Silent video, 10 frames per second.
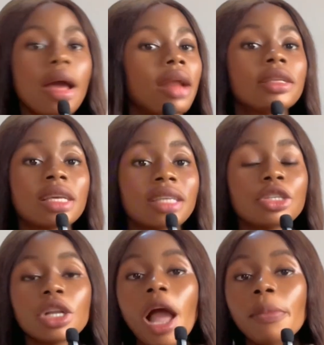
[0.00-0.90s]
And it has
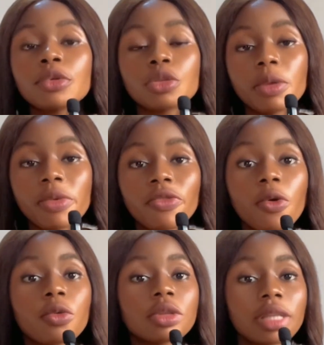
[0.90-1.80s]
actually happened to me
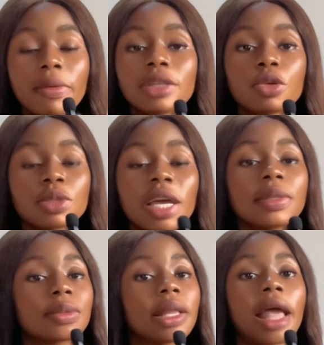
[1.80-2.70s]
before. There are some
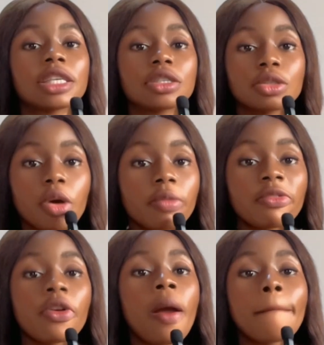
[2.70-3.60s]
times when I stuff
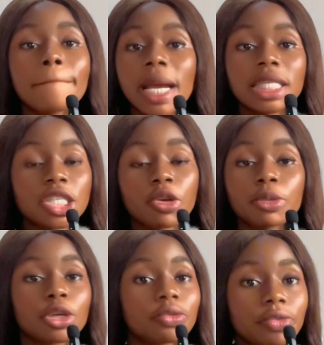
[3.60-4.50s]
my
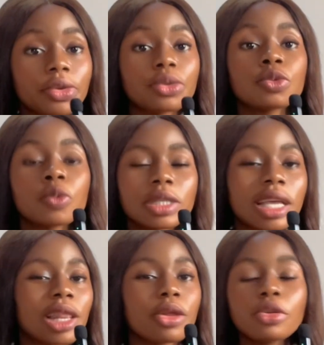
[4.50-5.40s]
description field with
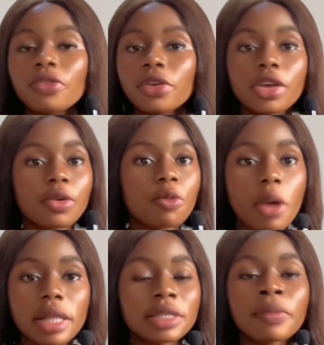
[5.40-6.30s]
a lot of
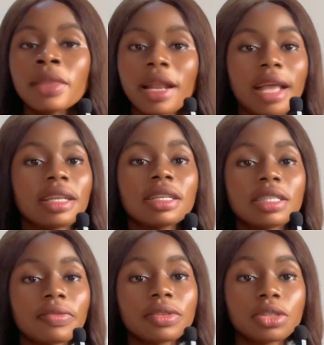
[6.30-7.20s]
keywords that I didn't
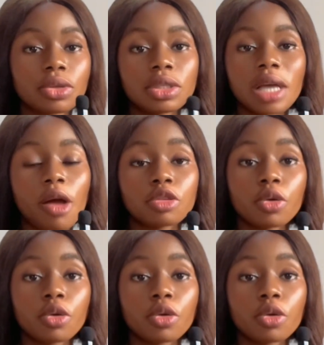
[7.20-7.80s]
even sort out.